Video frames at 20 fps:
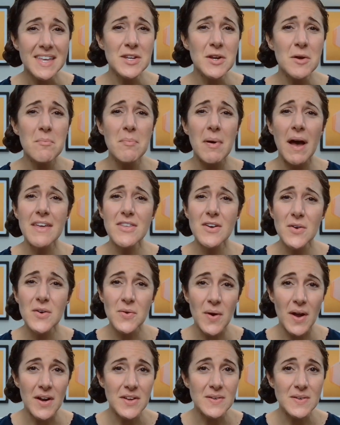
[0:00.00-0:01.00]
you know, buy The
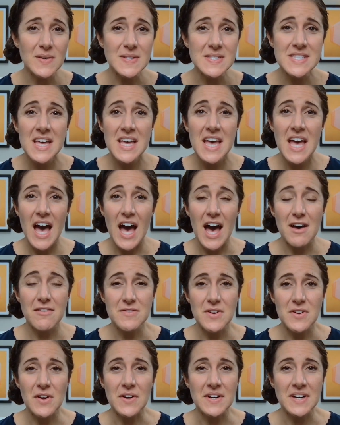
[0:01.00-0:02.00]
Chronicles of
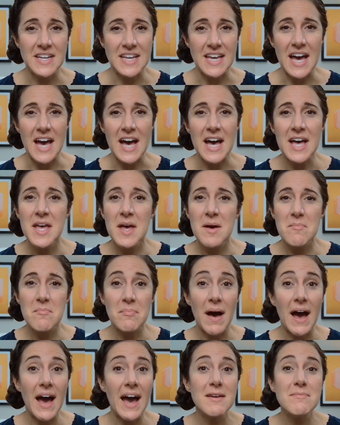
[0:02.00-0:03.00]
Narnia,
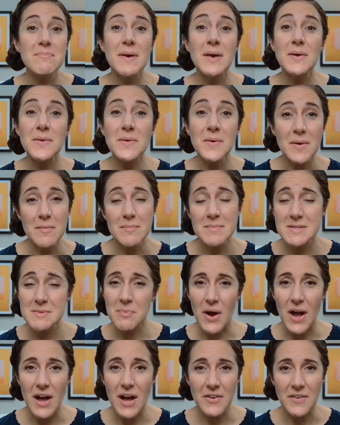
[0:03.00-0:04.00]
buy Pilgrim's
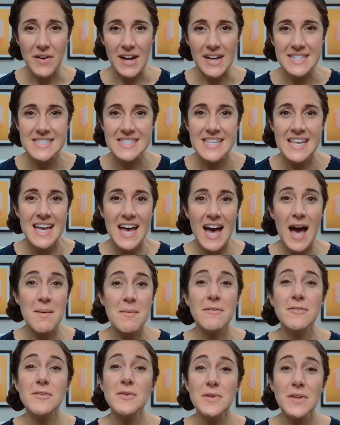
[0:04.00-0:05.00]
Progress. Um,
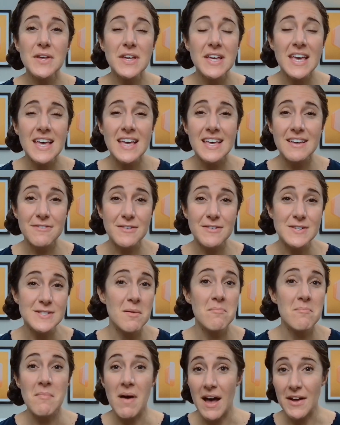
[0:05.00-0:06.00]
if you're looking for
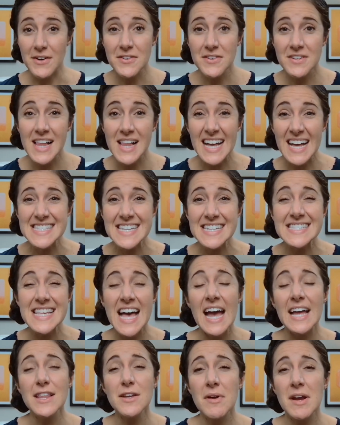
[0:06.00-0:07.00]
some modern classics,
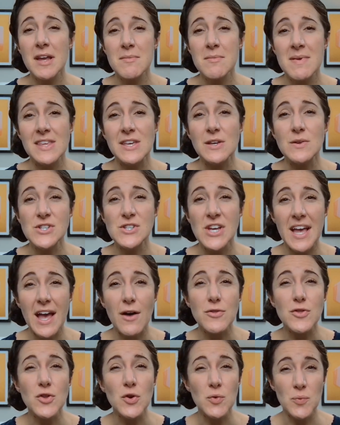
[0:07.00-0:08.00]
highly recommend that you check
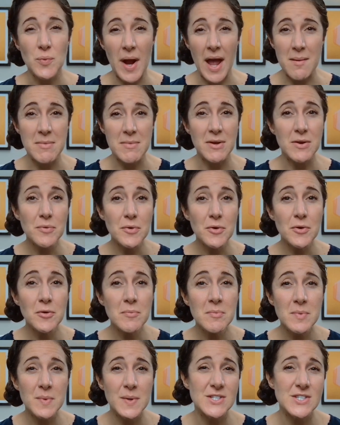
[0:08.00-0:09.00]
out The Rabbit
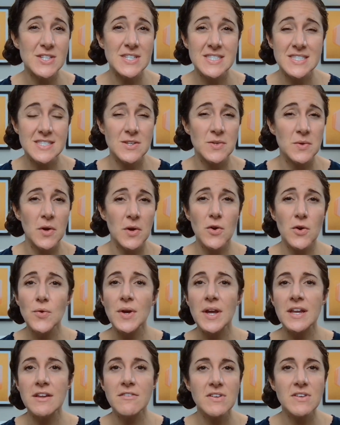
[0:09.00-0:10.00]
Room, which is, you know, a
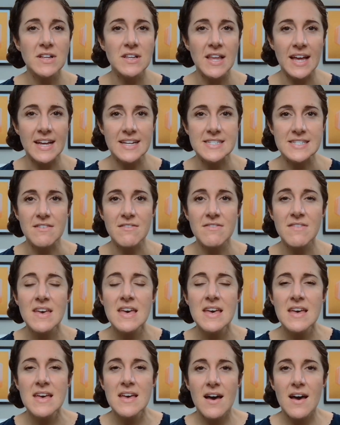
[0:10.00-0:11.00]
creative collective
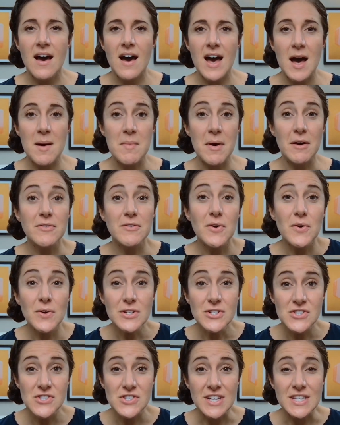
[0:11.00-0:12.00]
um, of
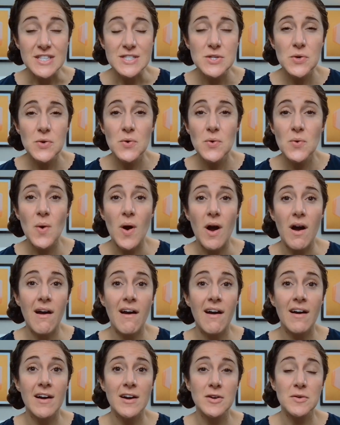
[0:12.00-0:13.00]
Christians who
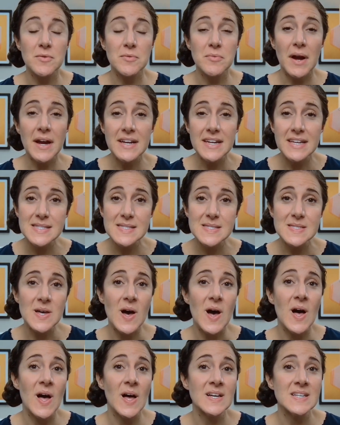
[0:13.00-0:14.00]
are writing
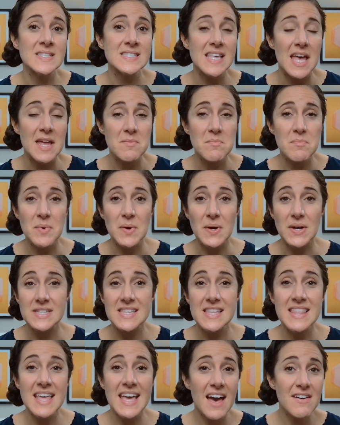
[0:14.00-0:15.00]
songs and
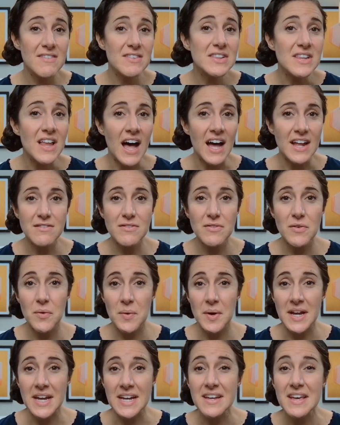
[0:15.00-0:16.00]
books, and they have a lot of
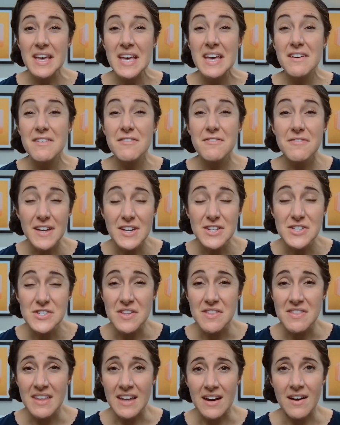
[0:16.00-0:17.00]
great
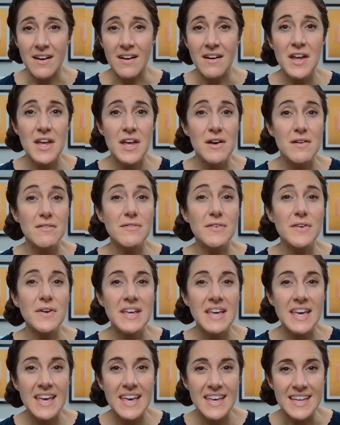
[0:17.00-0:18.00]
fiction there for
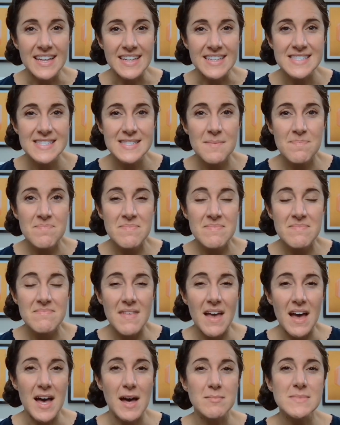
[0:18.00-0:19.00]
kids.
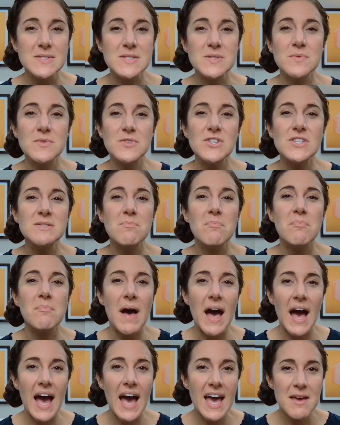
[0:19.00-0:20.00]
Um, so just
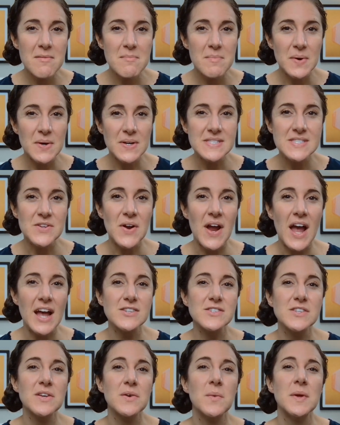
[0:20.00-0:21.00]
buy books that are
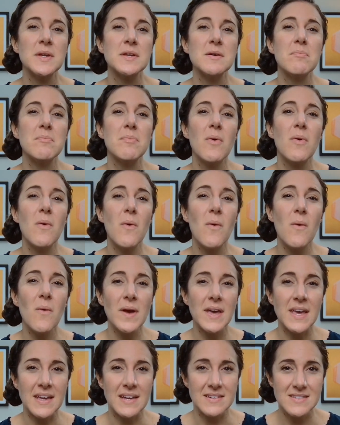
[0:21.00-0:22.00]
actually going to
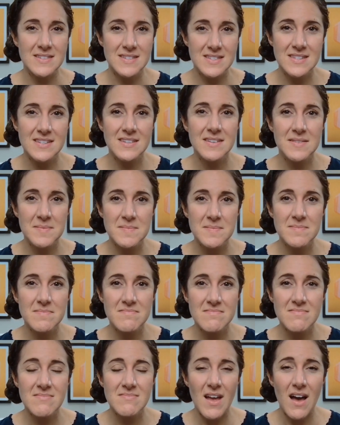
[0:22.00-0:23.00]
point
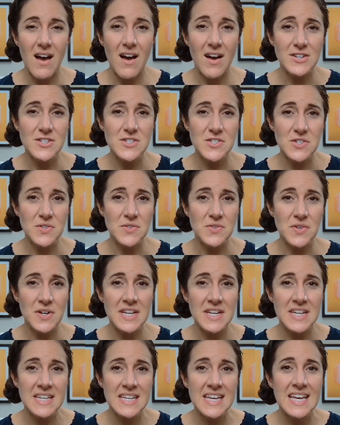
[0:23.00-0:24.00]
our
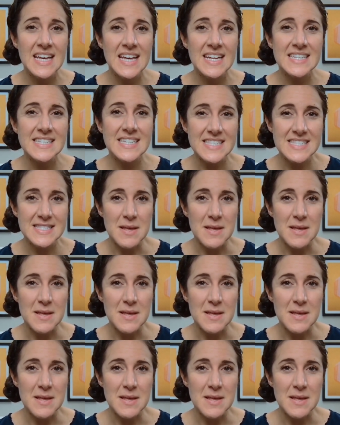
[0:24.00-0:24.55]
children to